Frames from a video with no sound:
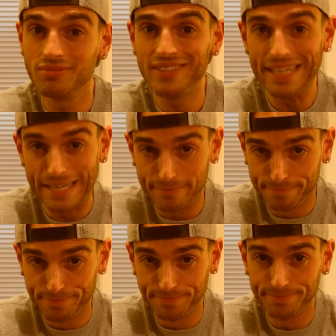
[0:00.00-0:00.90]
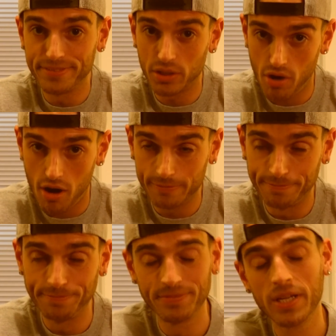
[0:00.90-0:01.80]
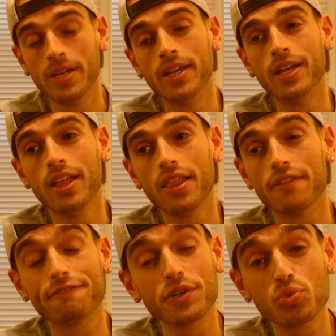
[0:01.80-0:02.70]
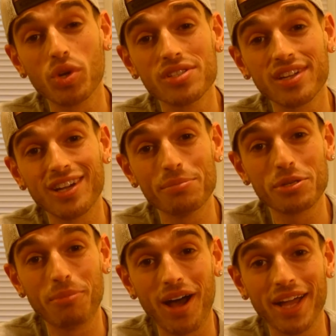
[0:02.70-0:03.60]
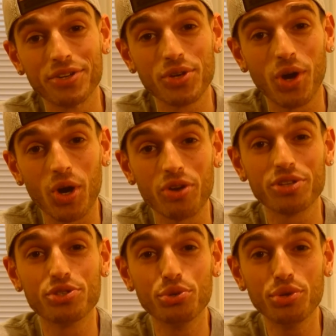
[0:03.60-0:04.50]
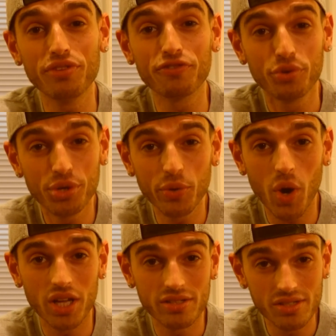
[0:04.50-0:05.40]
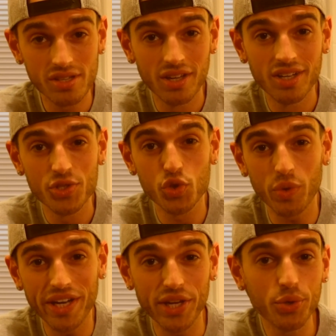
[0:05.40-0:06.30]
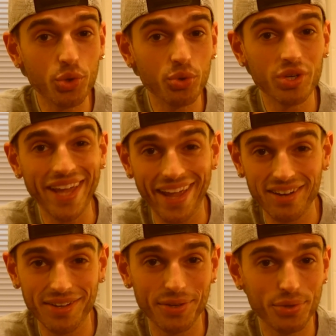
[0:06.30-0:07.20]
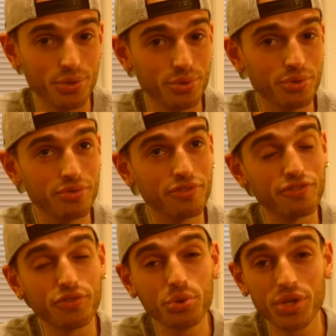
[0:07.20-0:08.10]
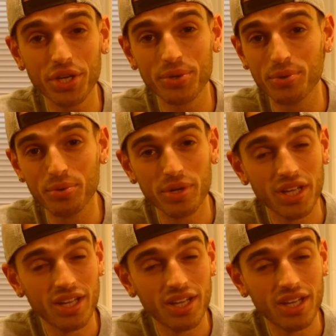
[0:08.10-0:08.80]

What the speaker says: Yeah, there are. The first ones that come to mind are the Tutti Frutti ones. Sweetie Oud, Candy Oud, Fruity Oud.